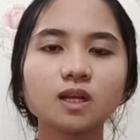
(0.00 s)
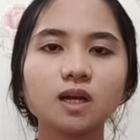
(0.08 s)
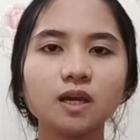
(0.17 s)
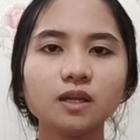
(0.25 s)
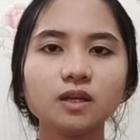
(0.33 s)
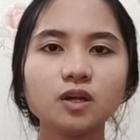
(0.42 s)

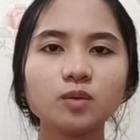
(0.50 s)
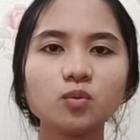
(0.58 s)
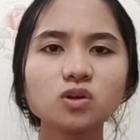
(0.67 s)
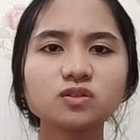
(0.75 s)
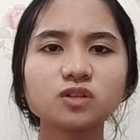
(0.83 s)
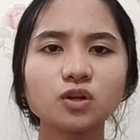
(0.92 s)
In the
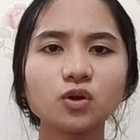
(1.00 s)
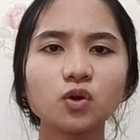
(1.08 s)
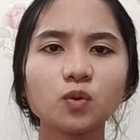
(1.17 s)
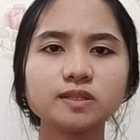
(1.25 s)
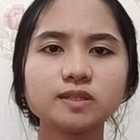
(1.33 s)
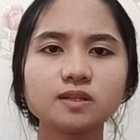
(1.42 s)
book
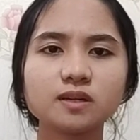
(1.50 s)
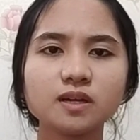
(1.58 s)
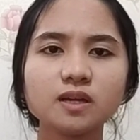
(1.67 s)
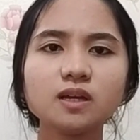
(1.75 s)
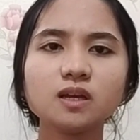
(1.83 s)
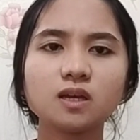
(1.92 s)

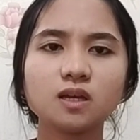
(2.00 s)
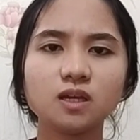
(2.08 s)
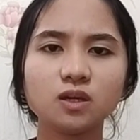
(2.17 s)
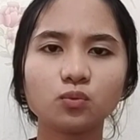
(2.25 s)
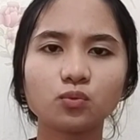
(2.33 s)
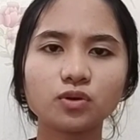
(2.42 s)
Trigonometry,
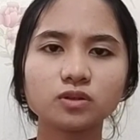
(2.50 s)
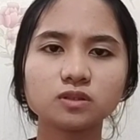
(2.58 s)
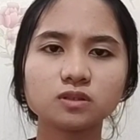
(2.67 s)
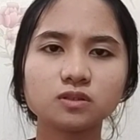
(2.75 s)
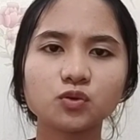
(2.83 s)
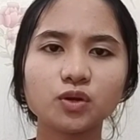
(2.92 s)
he
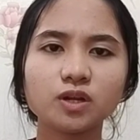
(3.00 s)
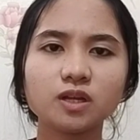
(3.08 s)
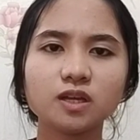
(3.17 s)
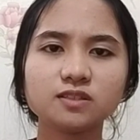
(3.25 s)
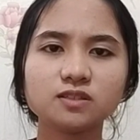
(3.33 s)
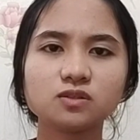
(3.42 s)
wrote three
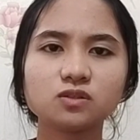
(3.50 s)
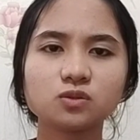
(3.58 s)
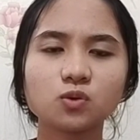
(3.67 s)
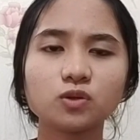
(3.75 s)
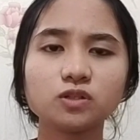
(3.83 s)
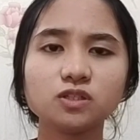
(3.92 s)

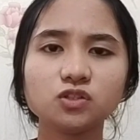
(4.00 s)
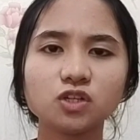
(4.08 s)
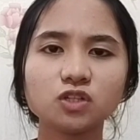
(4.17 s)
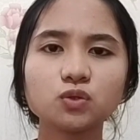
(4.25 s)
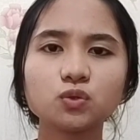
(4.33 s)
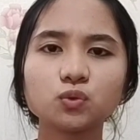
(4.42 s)

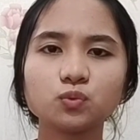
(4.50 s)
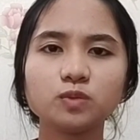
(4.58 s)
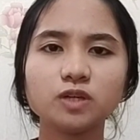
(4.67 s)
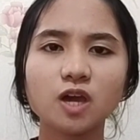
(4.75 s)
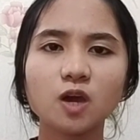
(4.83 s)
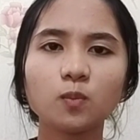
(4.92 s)
conditions to
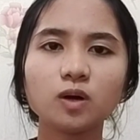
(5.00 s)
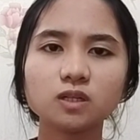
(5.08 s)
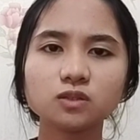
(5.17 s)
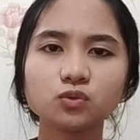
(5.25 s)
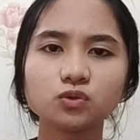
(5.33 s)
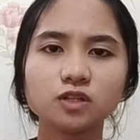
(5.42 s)
be
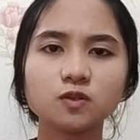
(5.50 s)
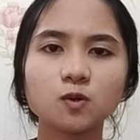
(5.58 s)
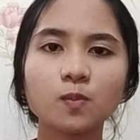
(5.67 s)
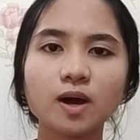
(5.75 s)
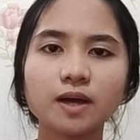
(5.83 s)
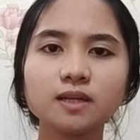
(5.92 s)
able to
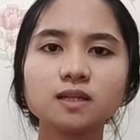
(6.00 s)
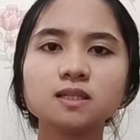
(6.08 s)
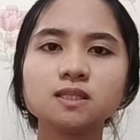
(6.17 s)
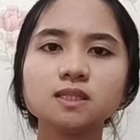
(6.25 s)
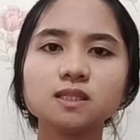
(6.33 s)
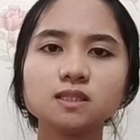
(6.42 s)
determine
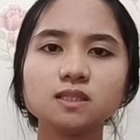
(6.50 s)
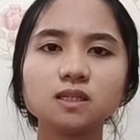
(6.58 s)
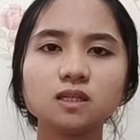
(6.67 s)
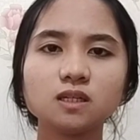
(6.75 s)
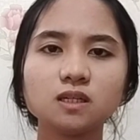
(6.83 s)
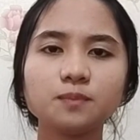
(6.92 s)

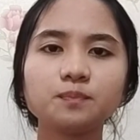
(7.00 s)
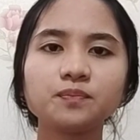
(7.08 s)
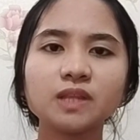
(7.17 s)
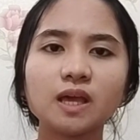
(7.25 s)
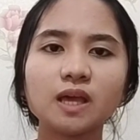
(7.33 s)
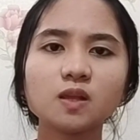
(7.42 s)
the
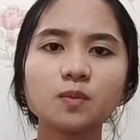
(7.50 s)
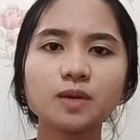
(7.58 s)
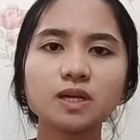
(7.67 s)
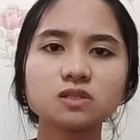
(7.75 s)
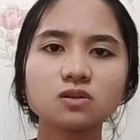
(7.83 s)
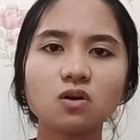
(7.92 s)

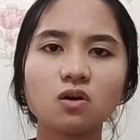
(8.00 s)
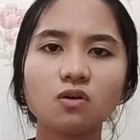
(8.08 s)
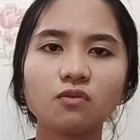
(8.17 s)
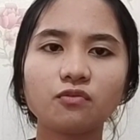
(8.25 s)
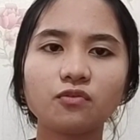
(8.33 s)
elements of